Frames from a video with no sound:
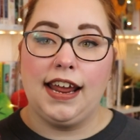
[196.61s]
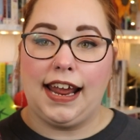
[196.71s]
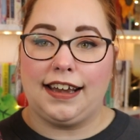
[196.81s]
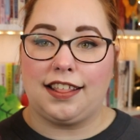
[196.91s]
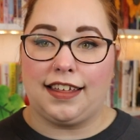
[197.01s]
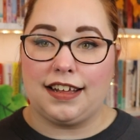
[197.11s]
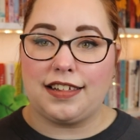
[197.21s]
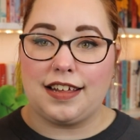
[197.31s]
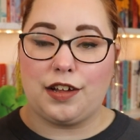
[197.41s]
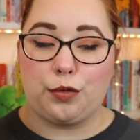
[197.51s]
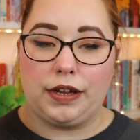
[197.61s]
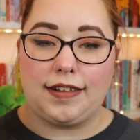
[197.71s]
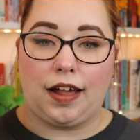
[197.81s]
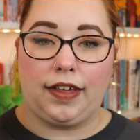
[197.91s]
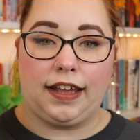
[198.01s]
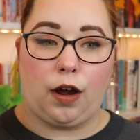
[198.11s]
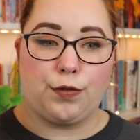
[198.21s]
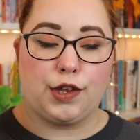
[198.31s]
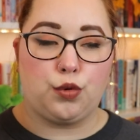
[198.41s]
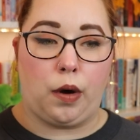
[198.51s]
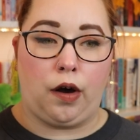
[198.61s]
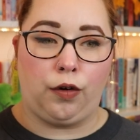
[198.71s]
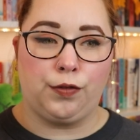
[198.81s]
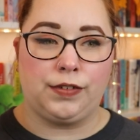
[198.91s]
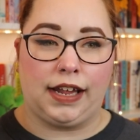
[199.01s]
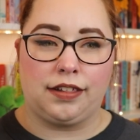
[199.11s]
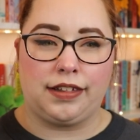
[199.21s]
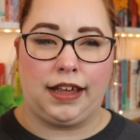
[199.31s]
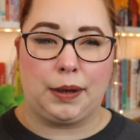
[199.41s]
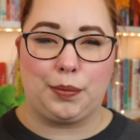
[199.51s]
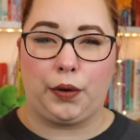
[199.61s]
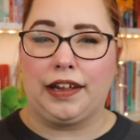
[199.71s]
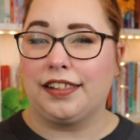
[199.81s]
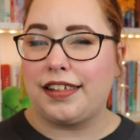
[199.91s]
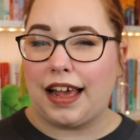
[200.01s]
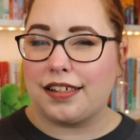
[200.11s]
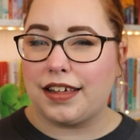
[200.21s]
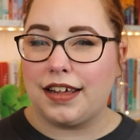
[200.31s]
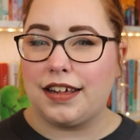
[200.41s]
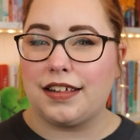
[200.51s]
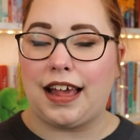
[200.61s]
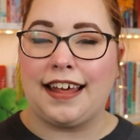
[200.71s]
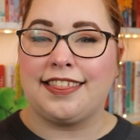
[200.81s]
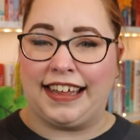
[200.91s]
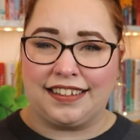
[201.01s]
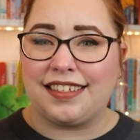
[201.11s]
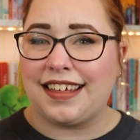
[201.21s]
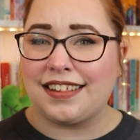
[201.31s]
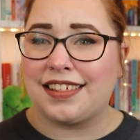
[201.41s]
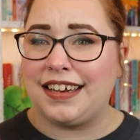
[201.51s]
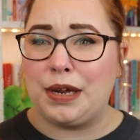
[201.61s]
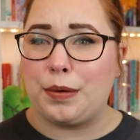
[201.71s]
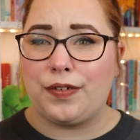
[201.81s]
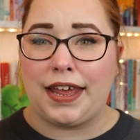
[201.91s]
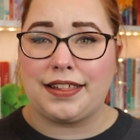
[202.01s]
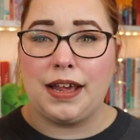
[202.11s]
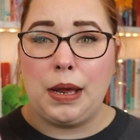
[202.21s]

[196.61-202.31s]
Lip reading: and this is a retelling of The 12 Dancing Princesses. I think that that's the name of it,